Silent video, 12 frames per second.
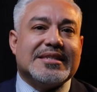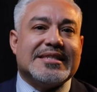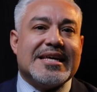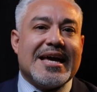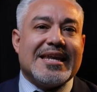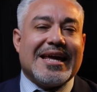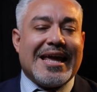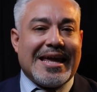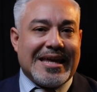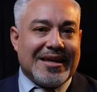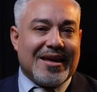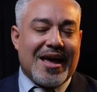that
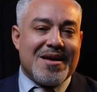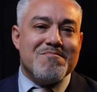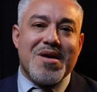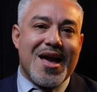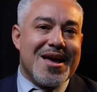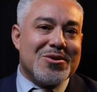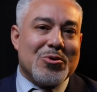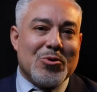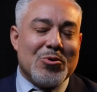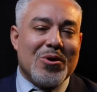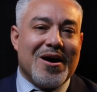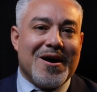a man
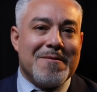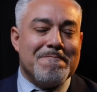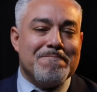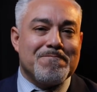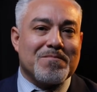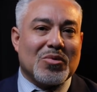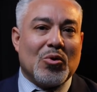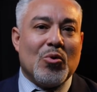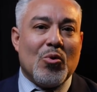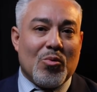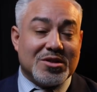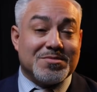who
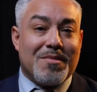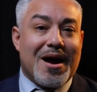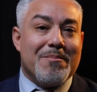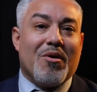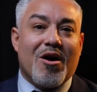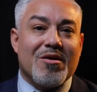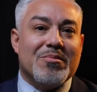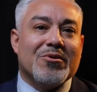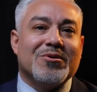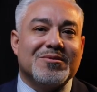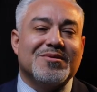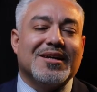was my
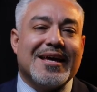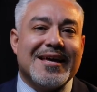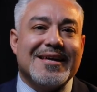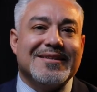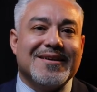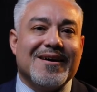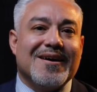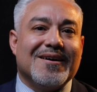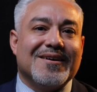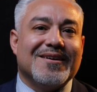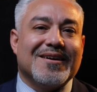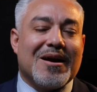barber, and
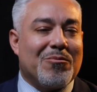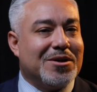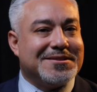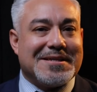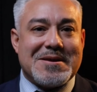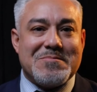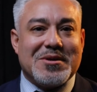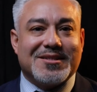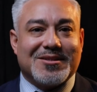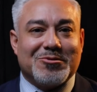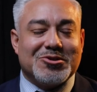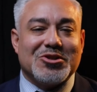I went to him
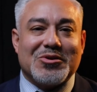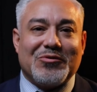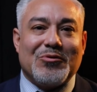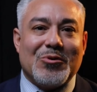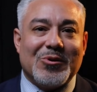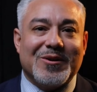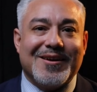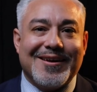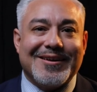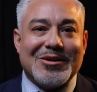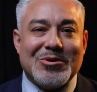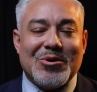because I was looking for,
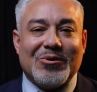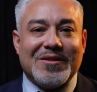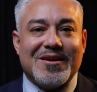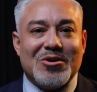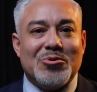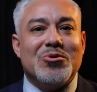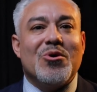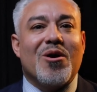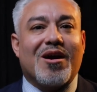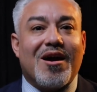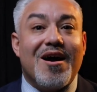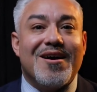you know, the New
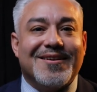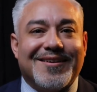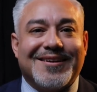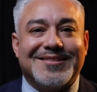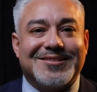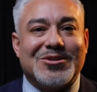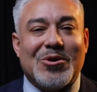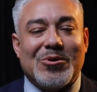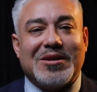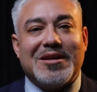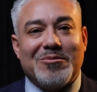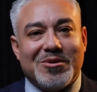York cut. And
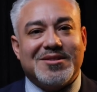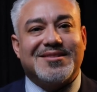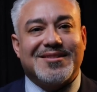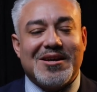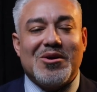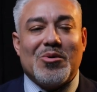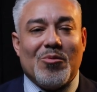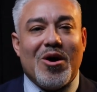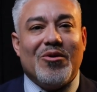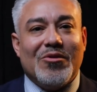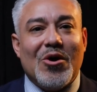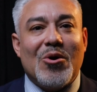so he was
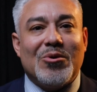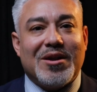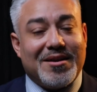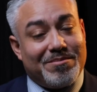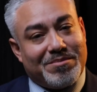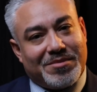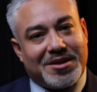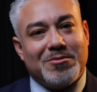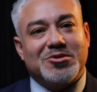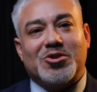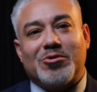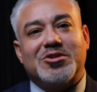well known, but he
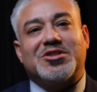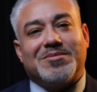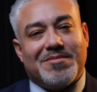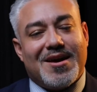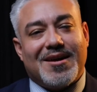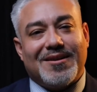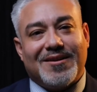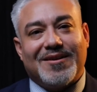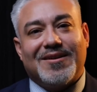was a Christian man.